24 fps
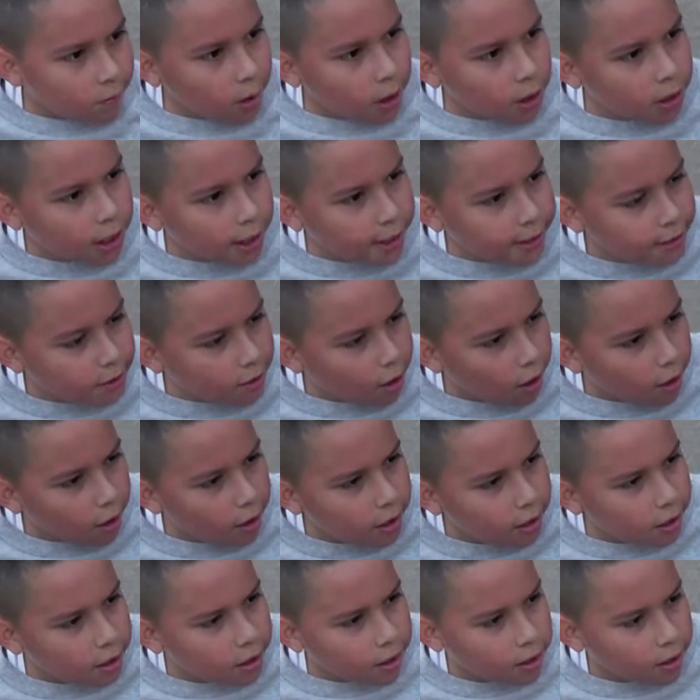Well, I
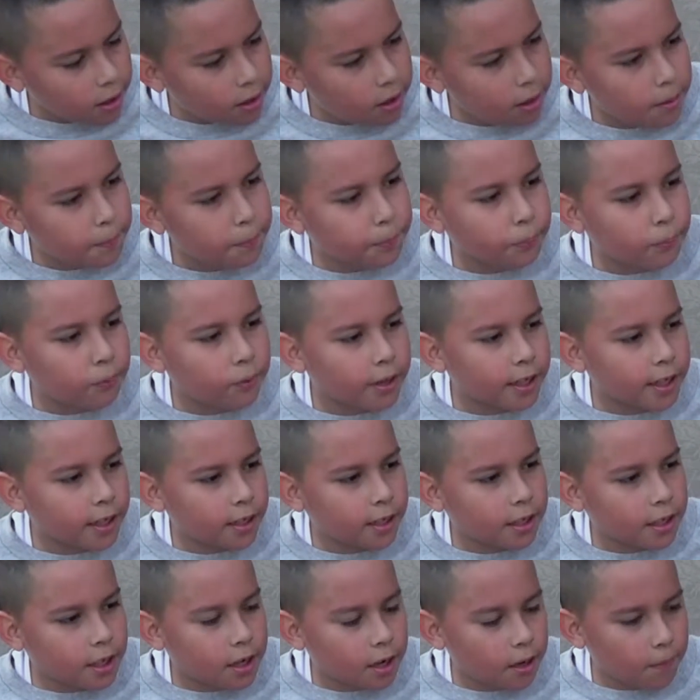saw a boy in
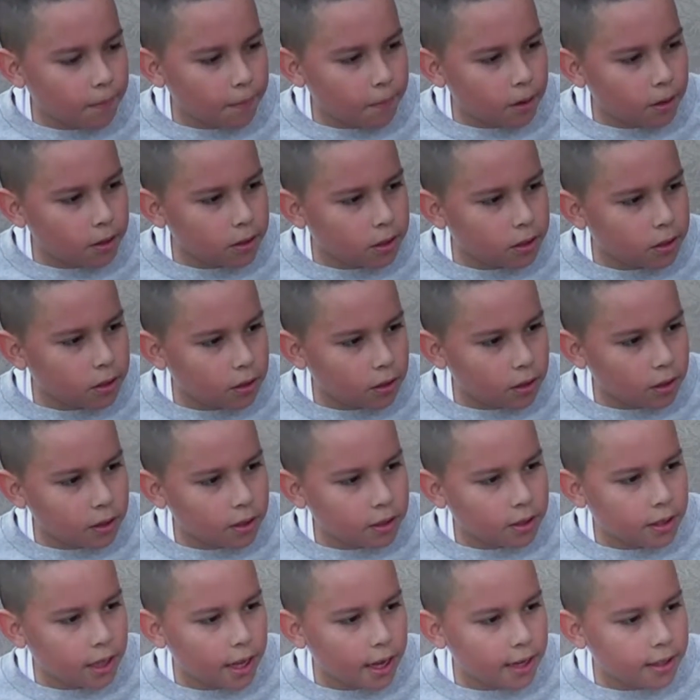a commercial and
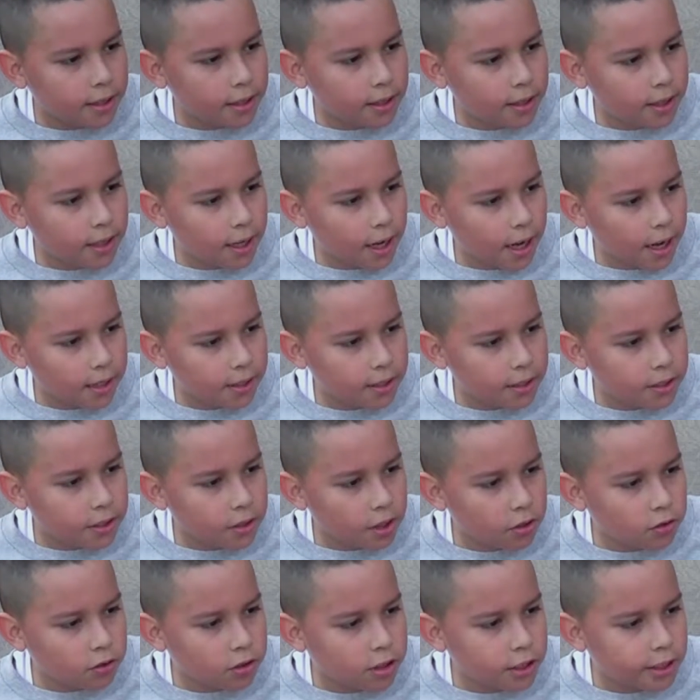then he had his
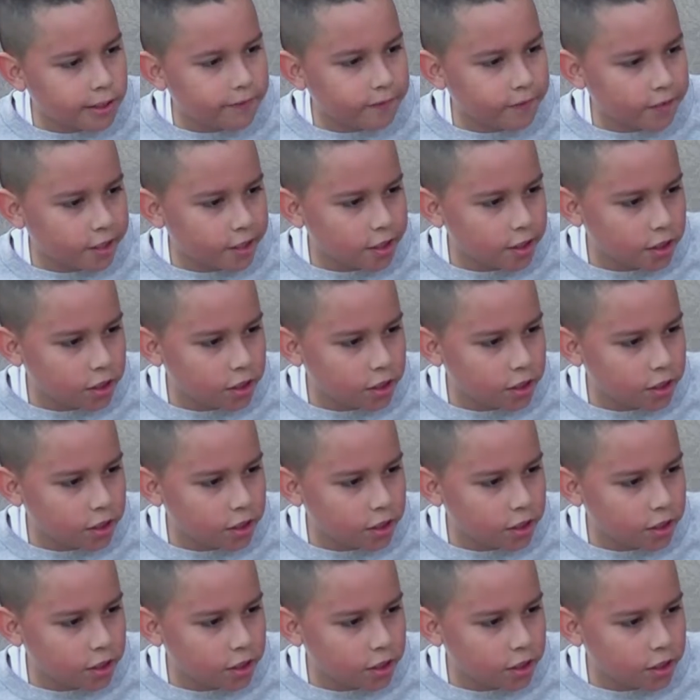own TV